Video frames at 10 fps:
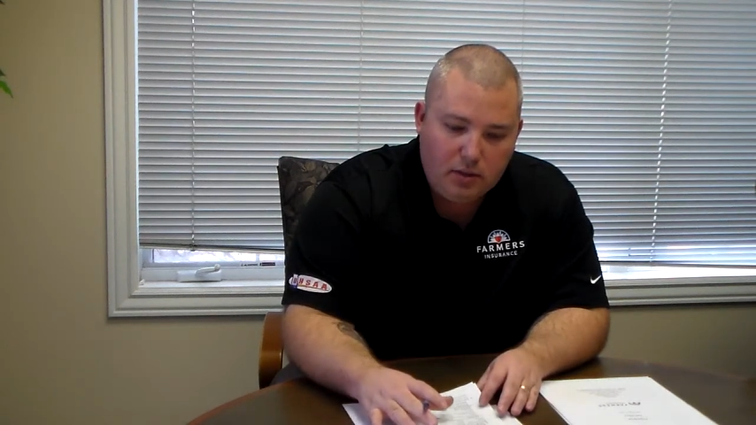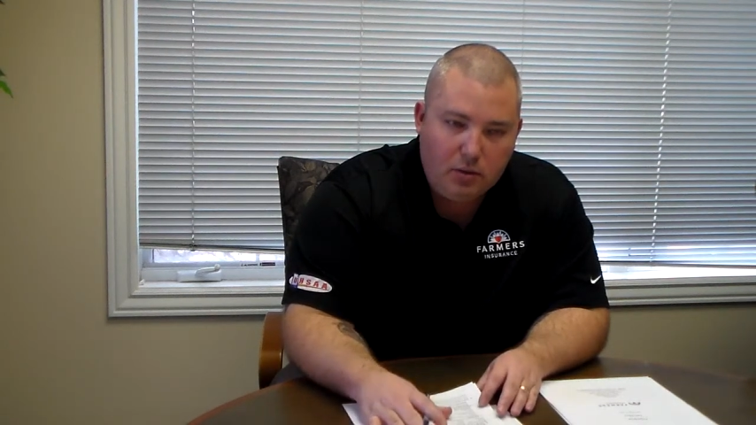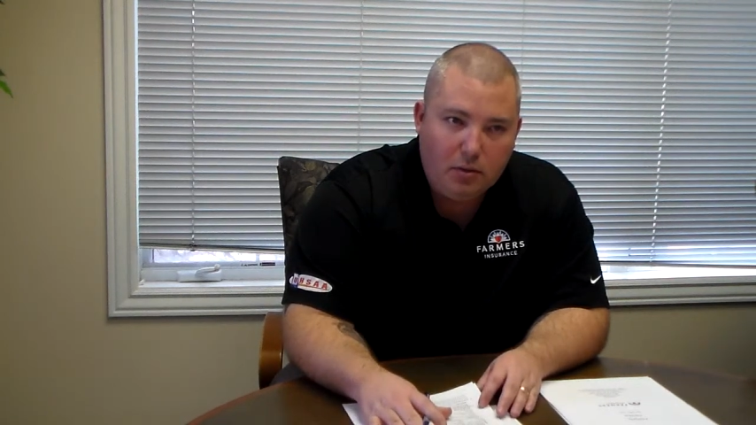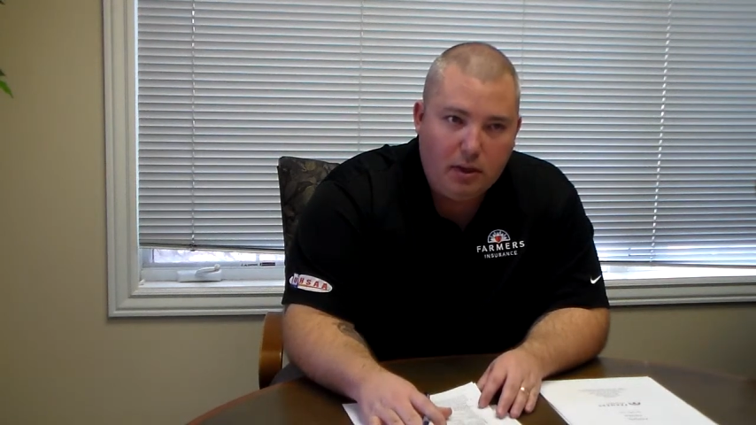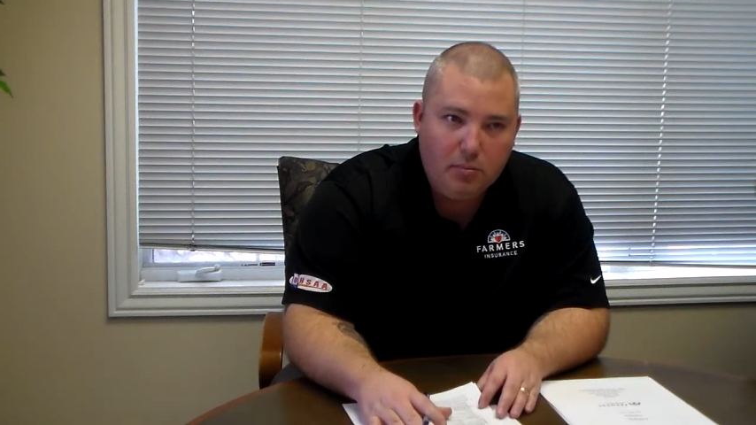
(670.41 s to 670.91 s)

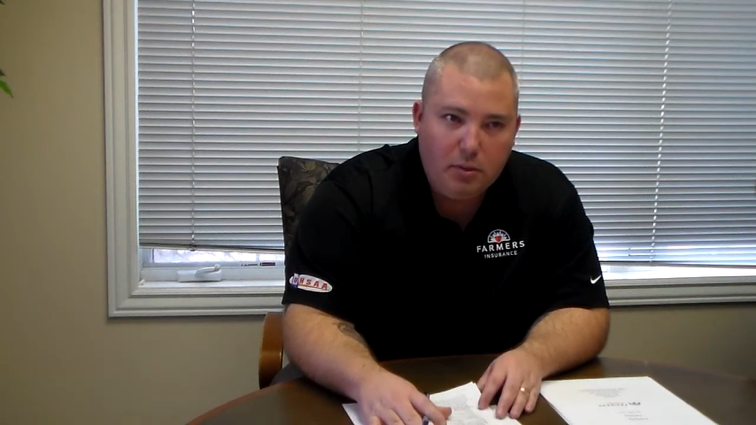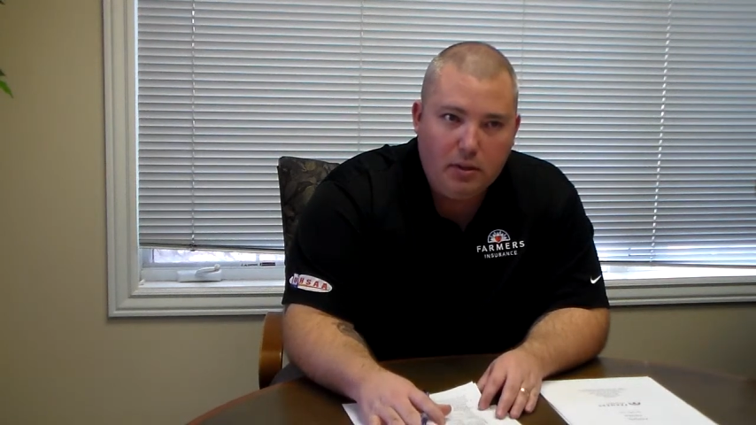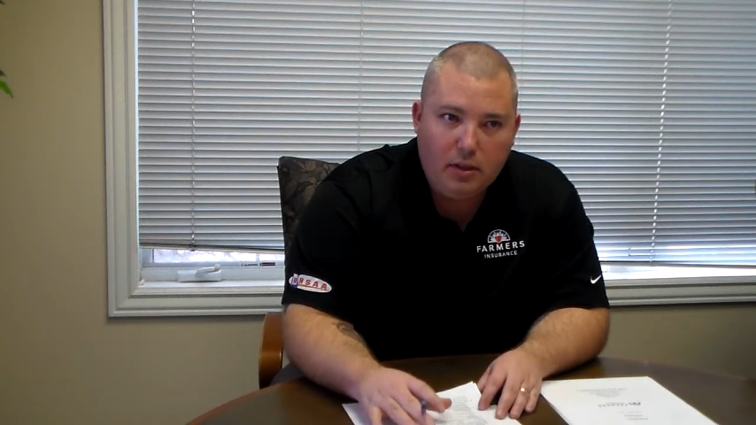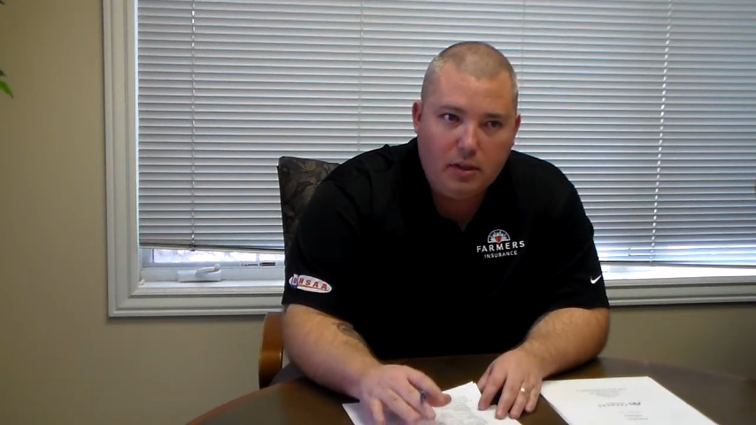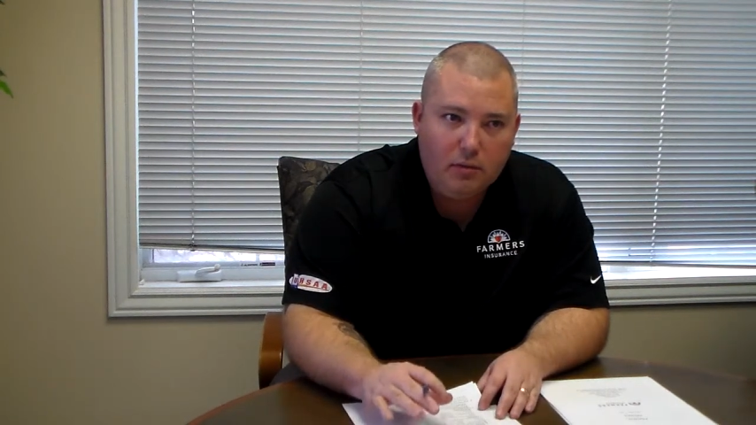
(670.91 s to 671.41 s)
your
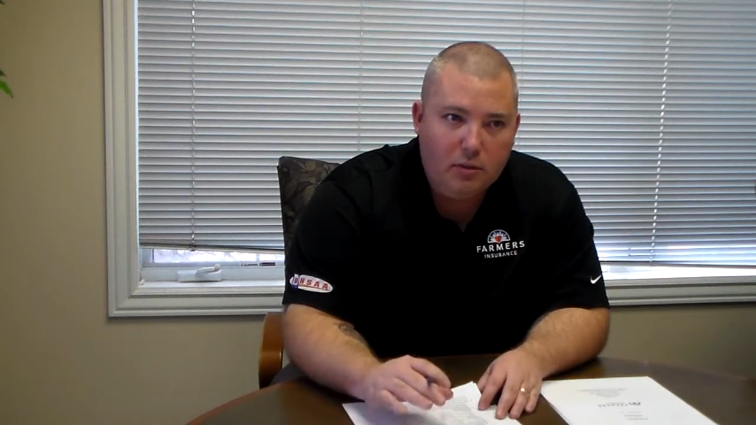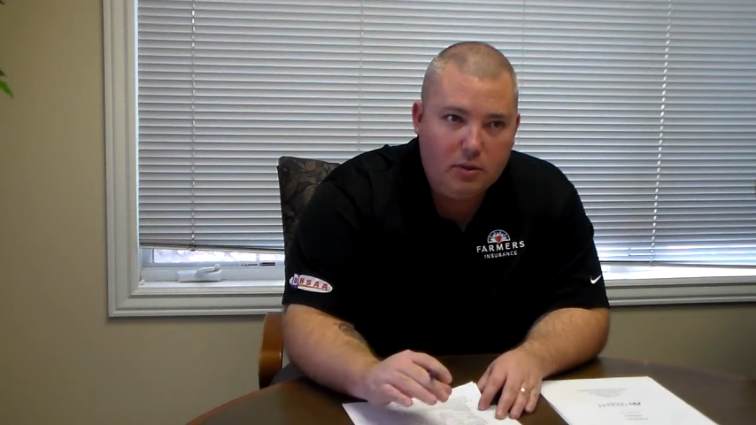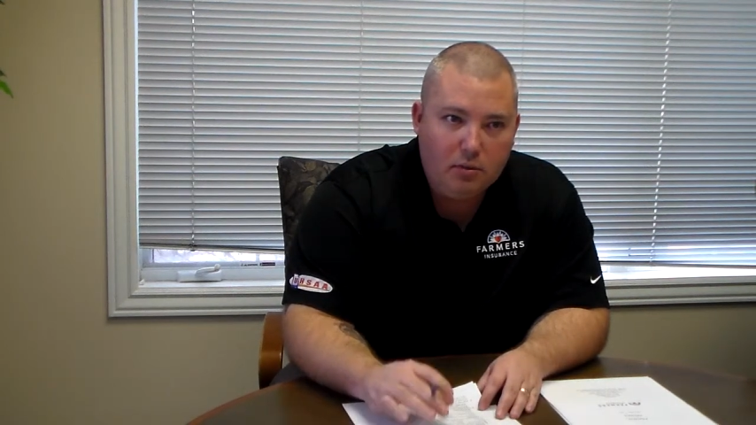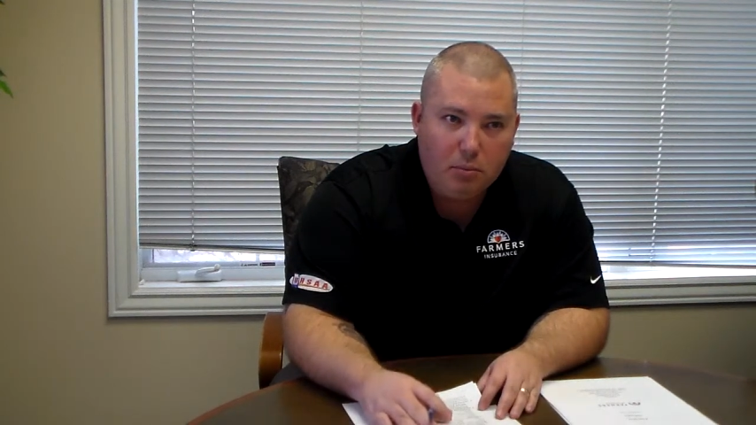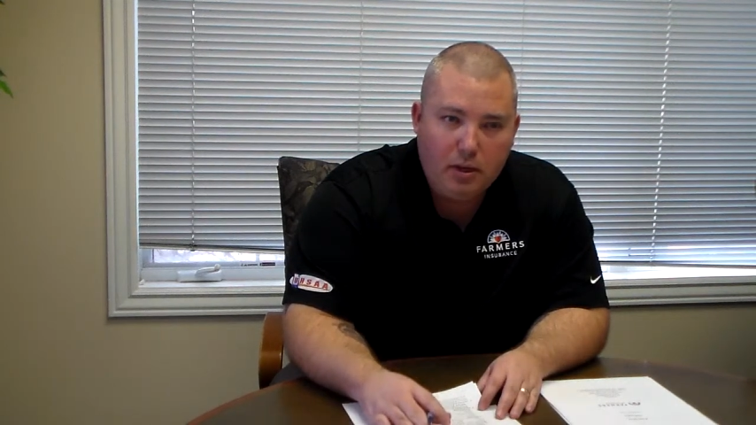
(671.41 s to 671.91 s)
liability
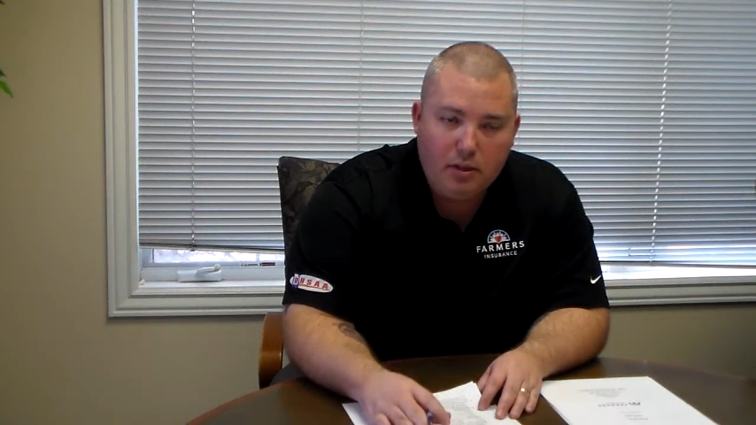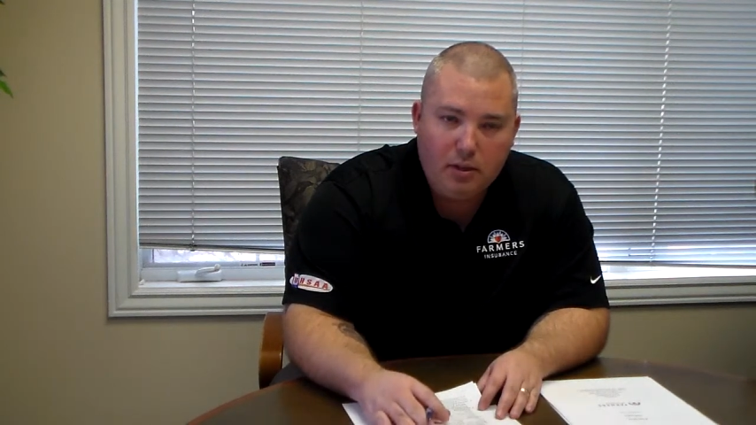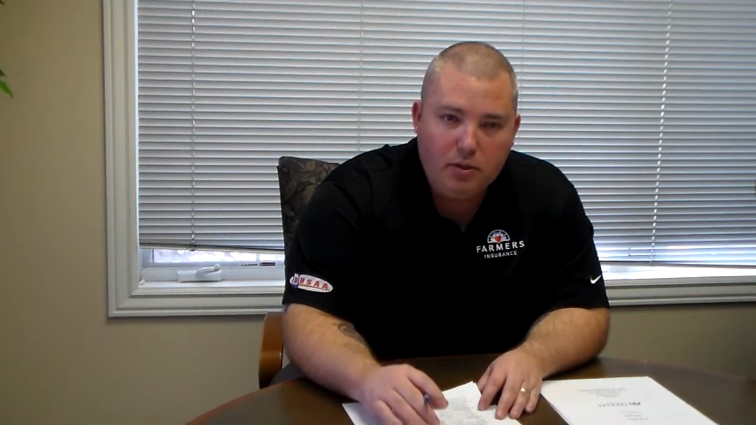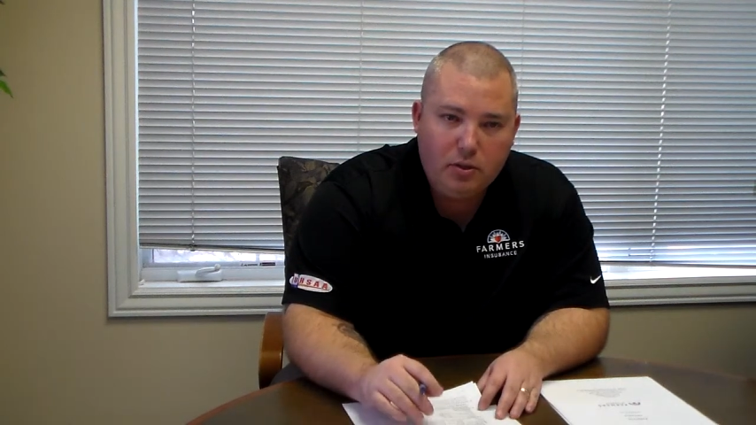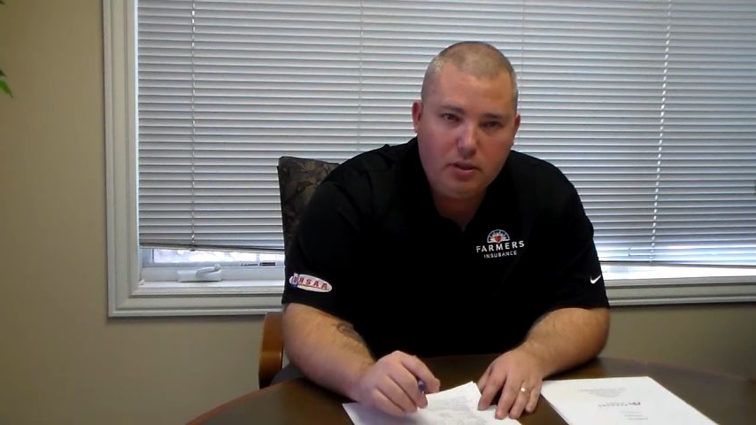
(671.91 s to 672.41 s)
coverage of
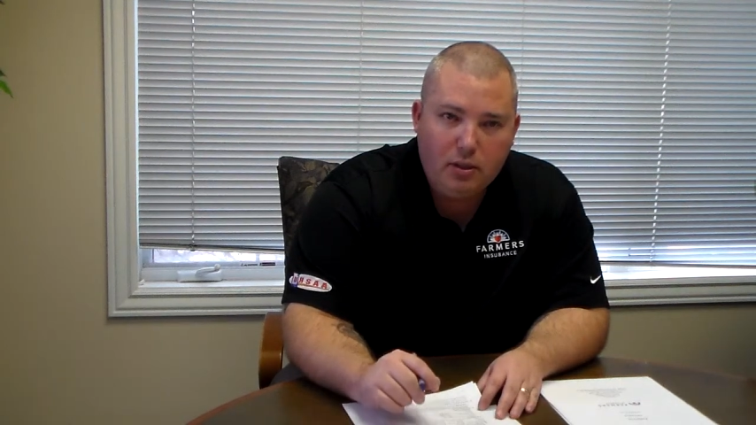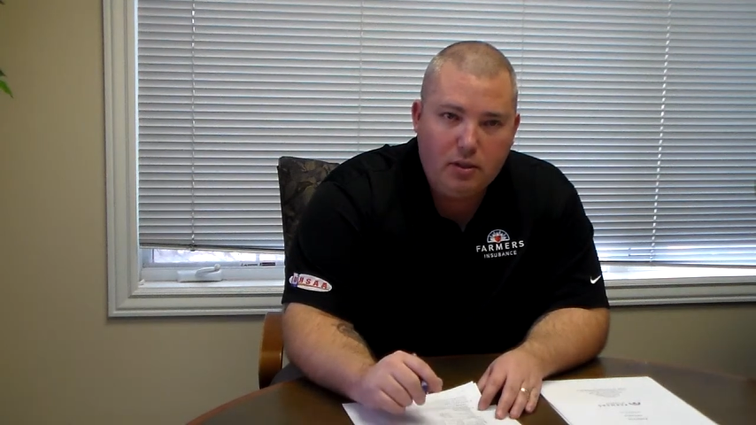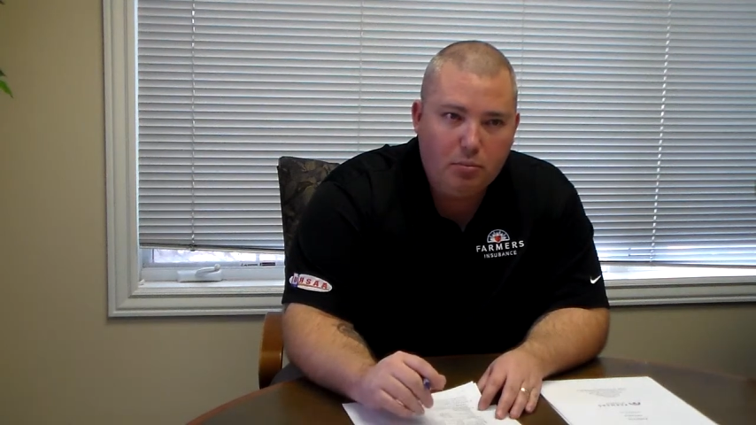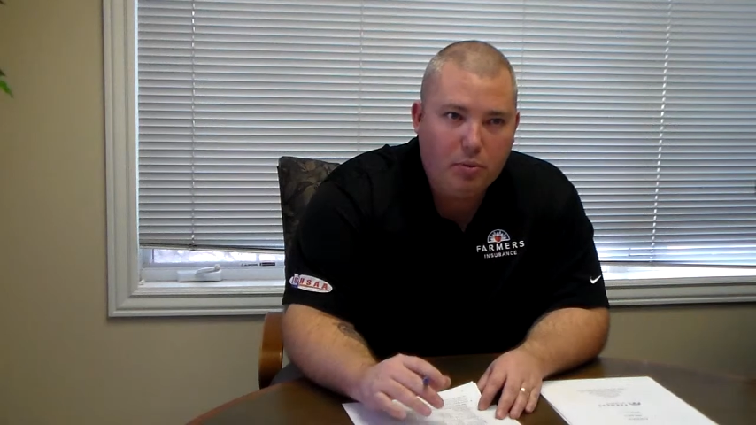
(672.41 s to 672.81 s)
bodily injury,